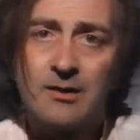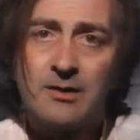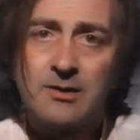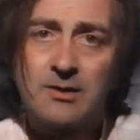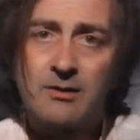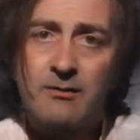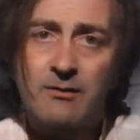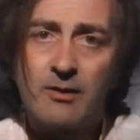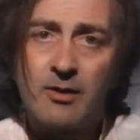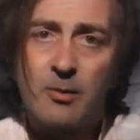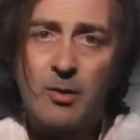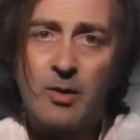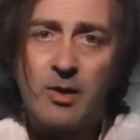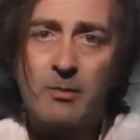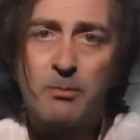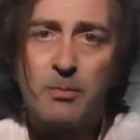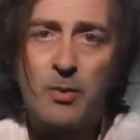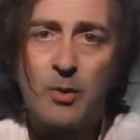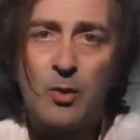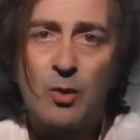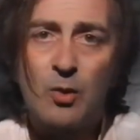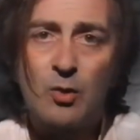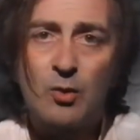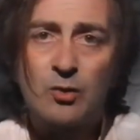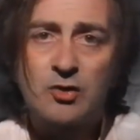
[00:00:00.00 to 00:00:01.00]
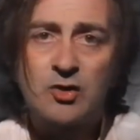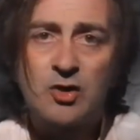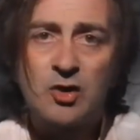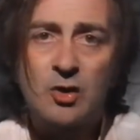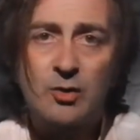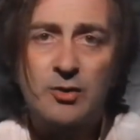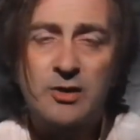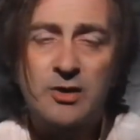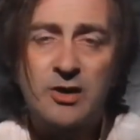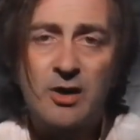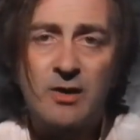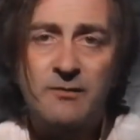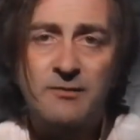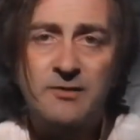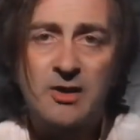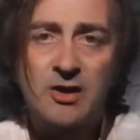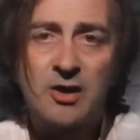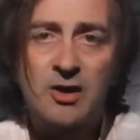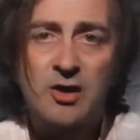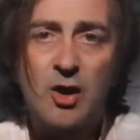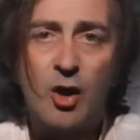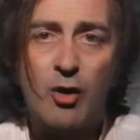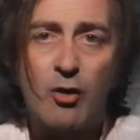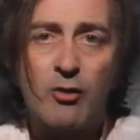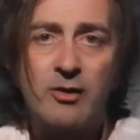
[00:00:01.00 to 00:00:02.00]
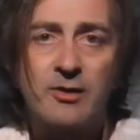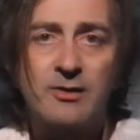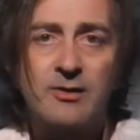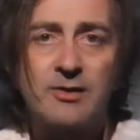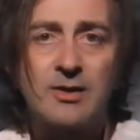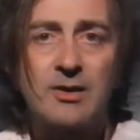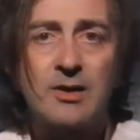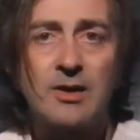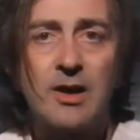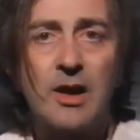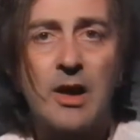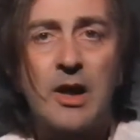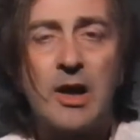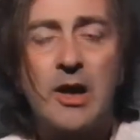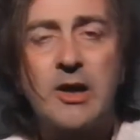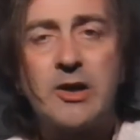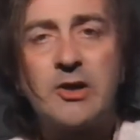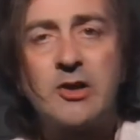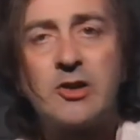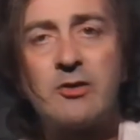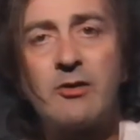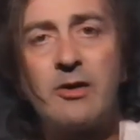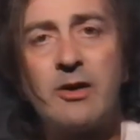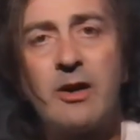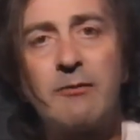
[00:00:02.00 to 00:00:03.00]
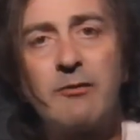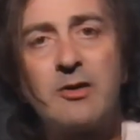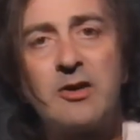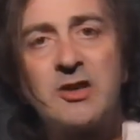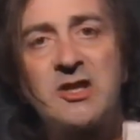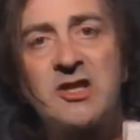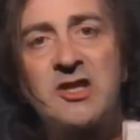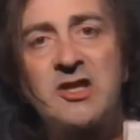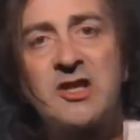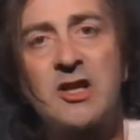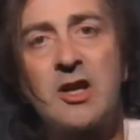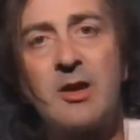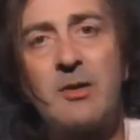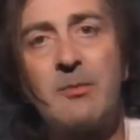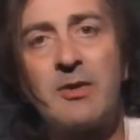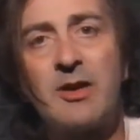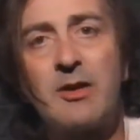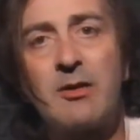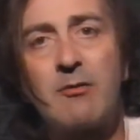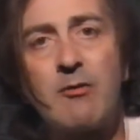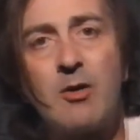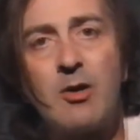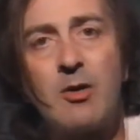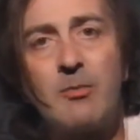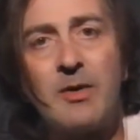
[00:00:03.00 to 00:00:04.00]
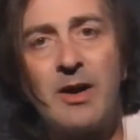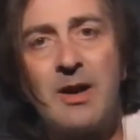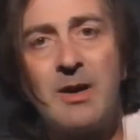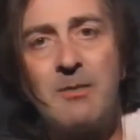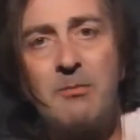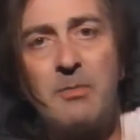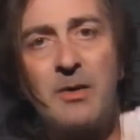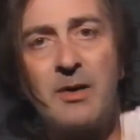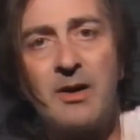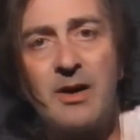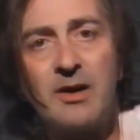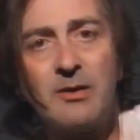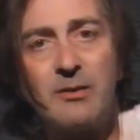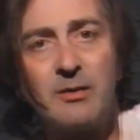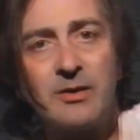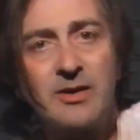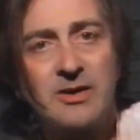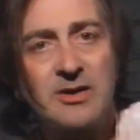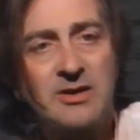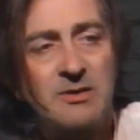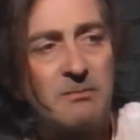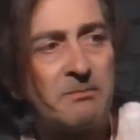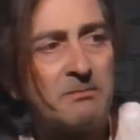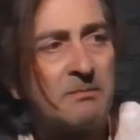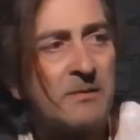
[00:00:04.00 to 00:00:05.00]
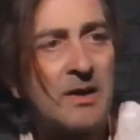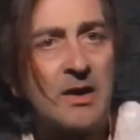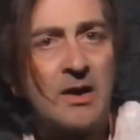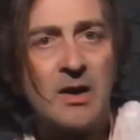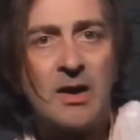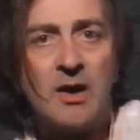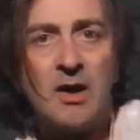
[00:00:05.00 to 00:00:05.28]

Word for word: It's all very well Paul jaunting off to Corinth and Galatia and every slum in the Roman Empire where there's a